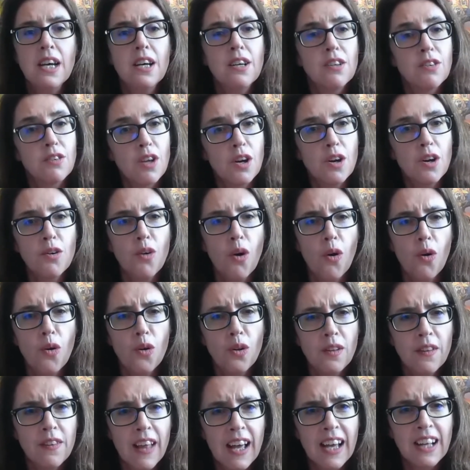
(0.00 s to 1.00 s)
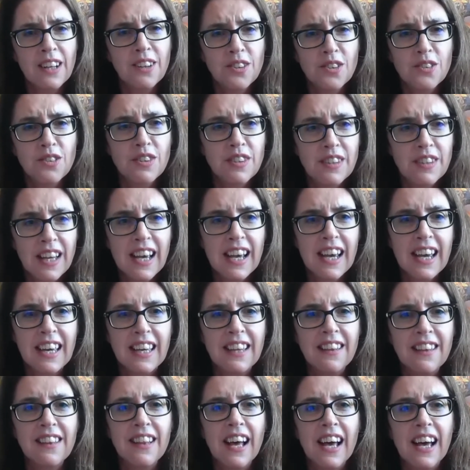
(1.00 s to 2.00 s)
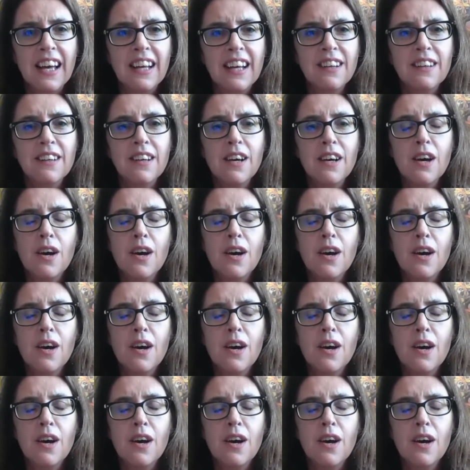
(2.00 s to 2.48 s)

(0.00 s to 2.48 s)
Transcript: So all that to say that